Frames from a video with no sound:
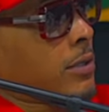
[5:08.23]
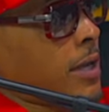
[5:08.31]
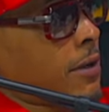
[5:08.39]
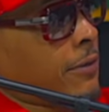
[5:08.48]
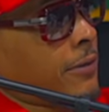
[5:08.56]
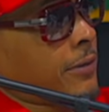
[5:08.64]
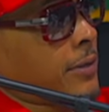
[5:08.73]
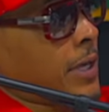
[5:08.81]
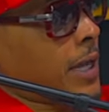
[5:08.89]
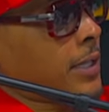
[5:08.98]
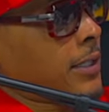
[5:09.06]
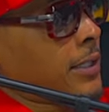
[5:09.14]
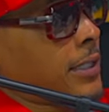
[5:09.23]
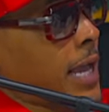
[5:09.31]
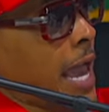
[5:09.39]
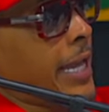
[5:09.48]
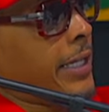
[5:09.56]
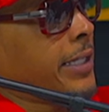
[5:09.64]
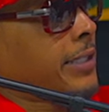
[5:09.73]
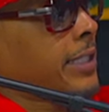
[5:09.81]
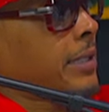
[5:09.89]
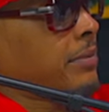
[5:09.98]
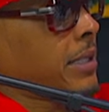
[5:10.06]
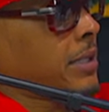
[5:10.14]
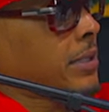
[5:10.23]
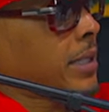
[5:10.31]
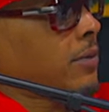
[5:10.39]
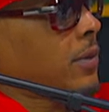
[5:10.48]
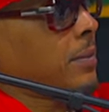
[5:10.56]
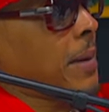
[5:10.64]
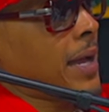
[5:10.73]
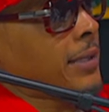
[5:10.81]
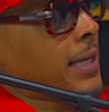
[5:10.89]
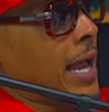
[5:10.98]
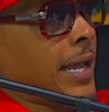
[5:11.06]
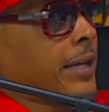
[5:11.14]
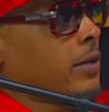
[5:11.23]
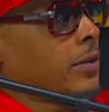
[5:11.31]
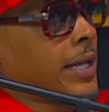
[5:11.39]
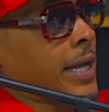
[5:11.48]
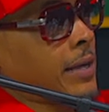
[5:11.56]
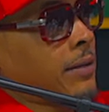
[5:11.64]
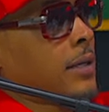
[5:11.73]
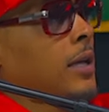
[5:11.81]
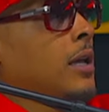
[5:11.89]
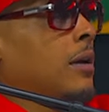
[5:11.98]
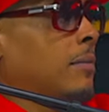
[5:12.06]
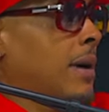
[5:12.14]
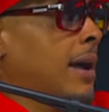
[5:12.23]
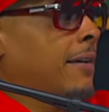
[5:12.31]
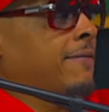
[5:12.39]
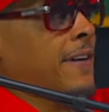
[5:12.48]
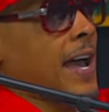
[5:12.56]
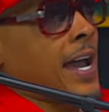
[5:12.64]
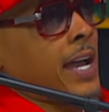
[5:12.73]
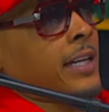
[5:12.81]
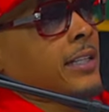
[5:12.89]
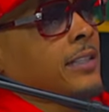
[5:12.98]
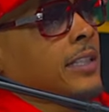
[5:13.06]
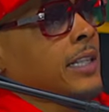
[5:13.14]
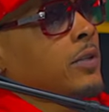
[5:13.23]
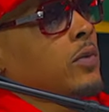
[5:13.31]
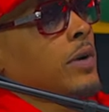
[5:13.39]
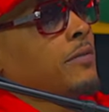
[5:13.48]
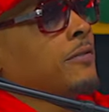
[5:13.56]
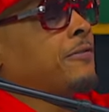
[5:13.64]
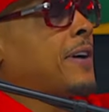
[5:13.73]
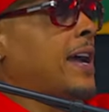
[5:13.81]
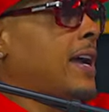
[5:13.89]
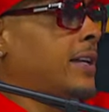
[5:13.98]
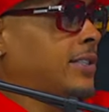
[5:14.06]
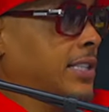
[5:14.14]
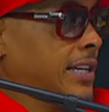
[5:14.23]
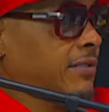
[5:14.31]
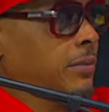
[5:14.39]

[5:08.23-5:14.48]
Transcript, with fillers: off eight to ten mixtape. Well, By I ain't on cap. mm mm-hmm. About five to anywhere from five to seven